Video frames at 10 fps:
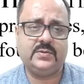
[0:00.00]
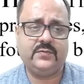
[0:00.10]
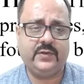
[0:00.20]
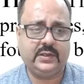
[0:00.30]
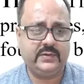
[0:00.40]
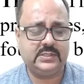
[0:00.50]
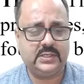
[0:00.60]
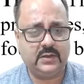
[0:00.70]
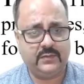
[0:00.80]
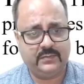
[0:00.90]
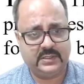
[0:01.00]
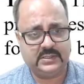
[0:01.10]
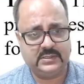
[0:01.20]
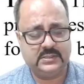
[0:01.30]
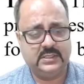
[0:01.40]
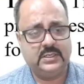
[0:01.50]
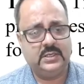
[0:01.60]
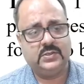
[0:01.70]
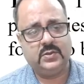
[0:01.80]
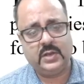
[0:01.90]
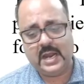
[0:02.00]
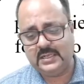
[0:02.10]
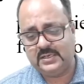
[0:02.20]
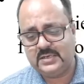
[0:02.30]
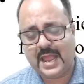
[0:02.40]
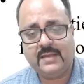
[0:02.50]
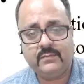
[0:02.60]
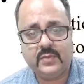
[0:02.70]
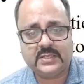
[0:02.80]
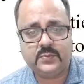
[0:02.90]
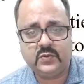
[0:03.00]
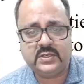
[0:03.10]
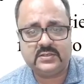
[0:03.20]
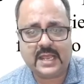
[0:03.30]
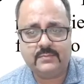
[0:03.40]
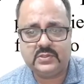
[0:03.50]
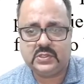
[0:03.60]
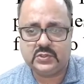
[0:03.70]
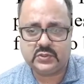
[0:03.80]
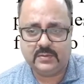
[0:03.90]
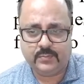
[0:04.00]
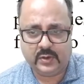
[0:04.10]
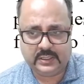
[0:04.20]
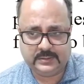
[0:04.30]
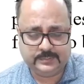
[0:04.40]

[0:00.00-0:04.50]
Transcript: the frequency of vibrations. So, and the time, exposure time is also important.